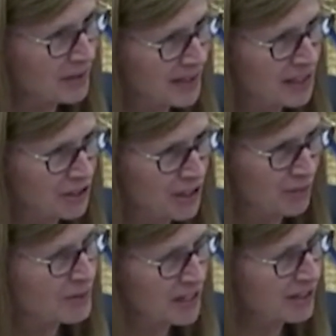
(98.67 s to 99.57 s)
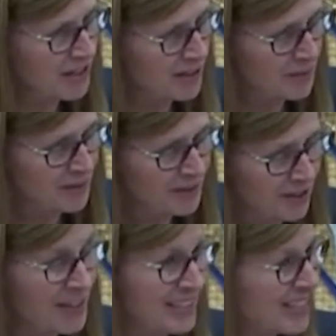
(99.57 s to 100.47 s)
within CHIPS.
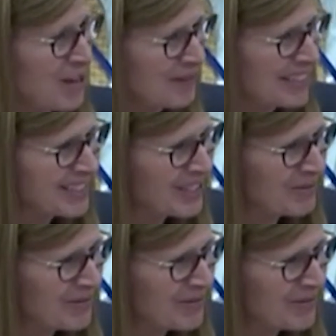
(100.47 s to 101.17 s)
So that's coming. So